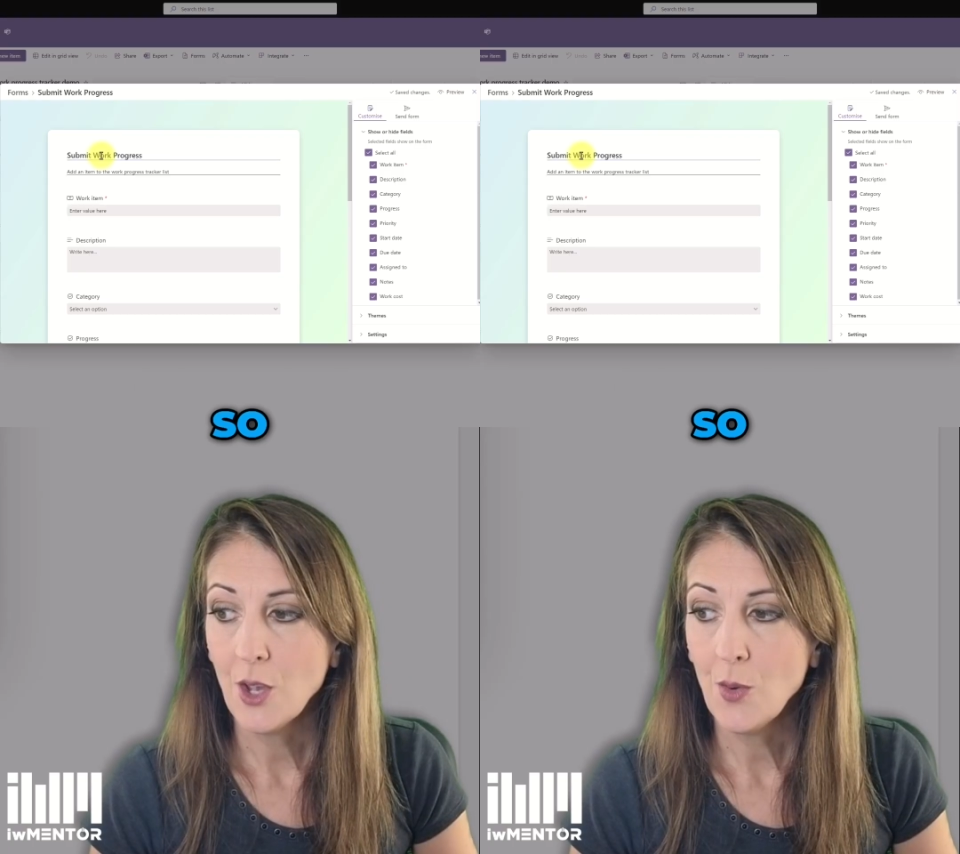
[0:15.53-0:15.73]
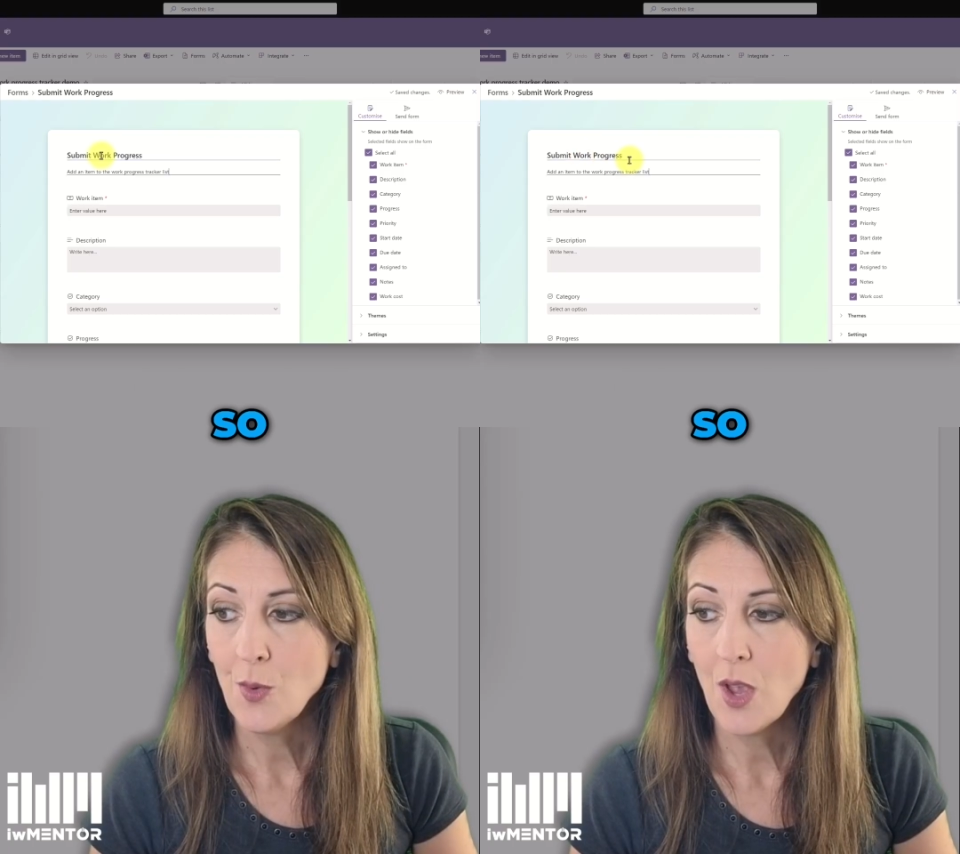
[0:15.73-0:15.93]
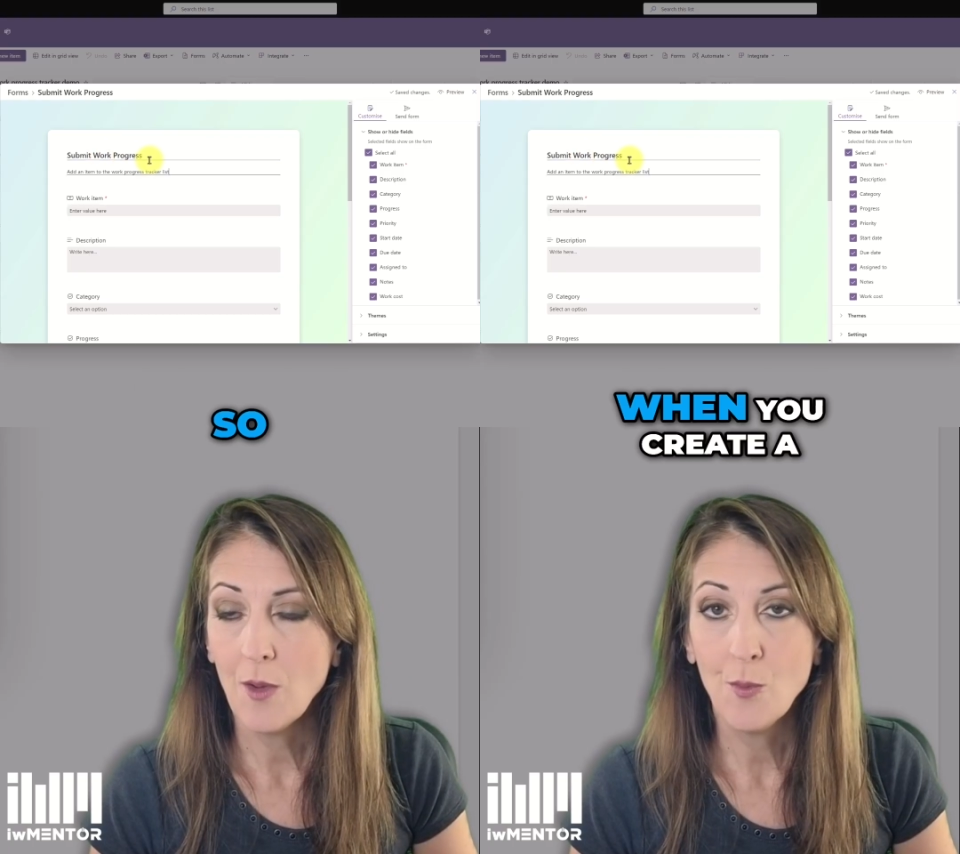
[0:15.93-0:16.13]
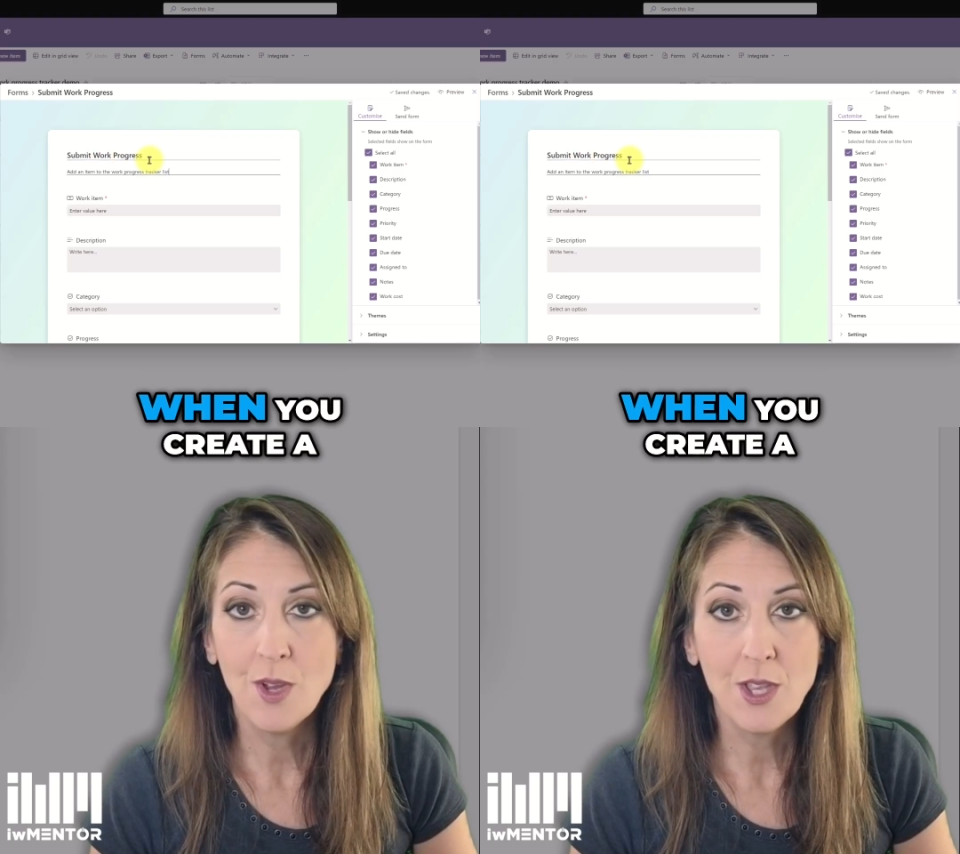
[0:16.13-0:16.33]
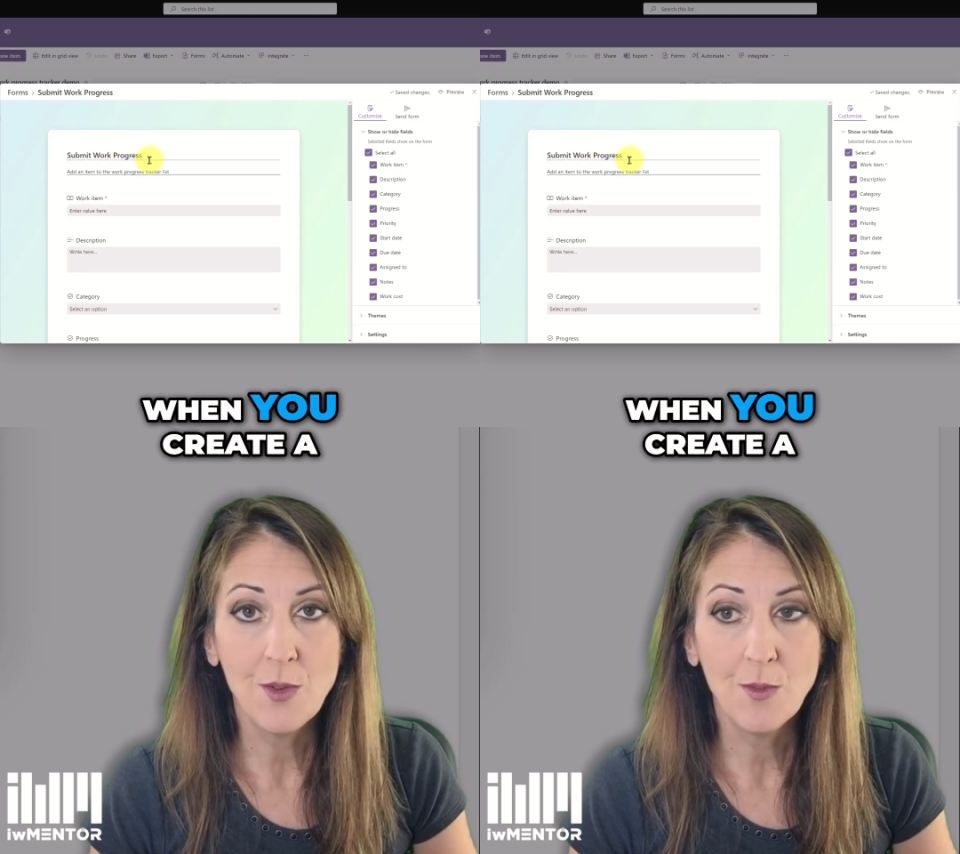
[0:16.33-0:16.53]
So
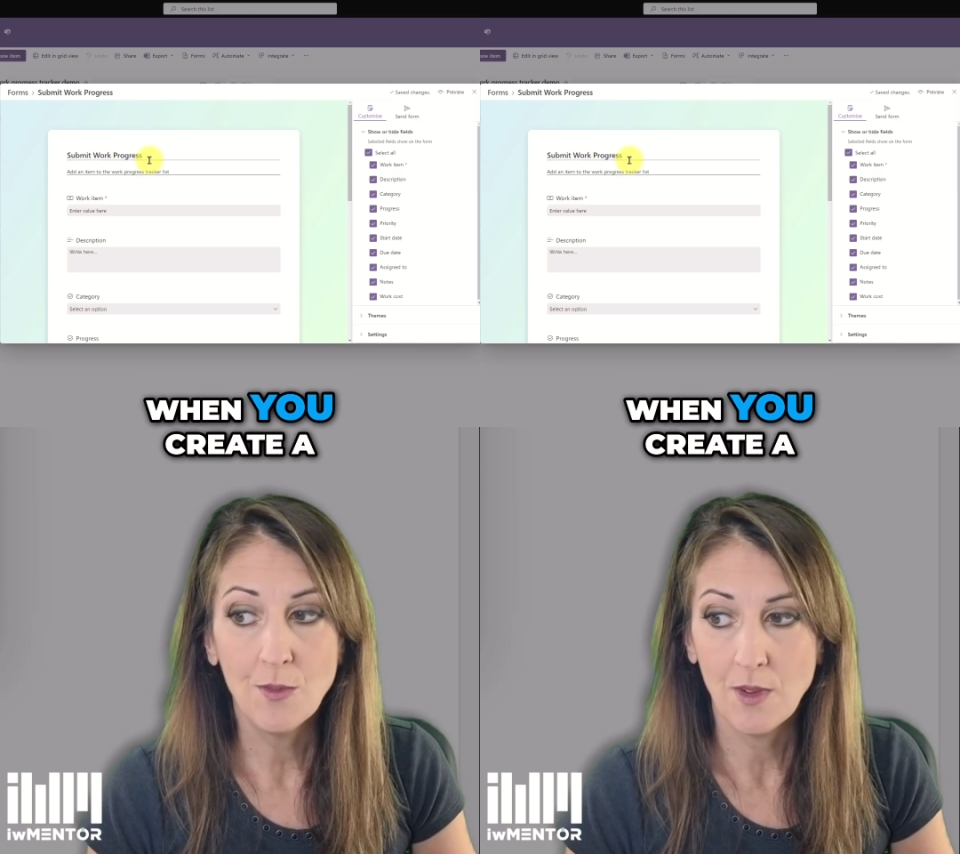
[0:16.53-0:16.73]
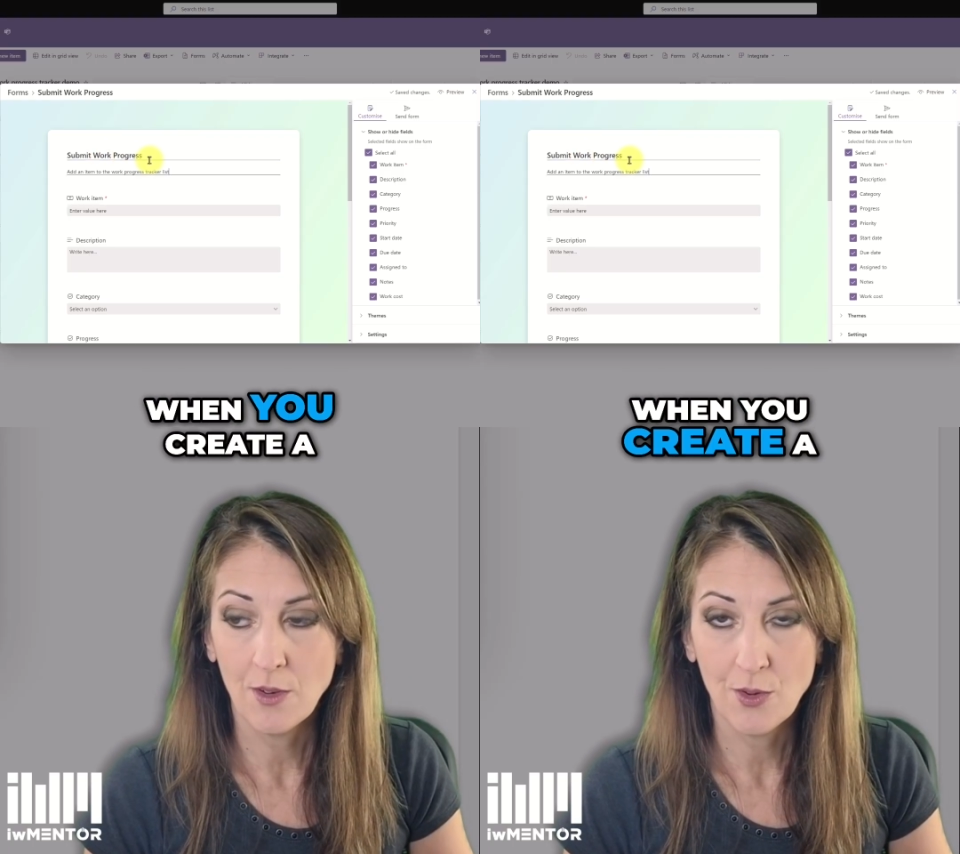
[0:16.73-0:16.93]
when you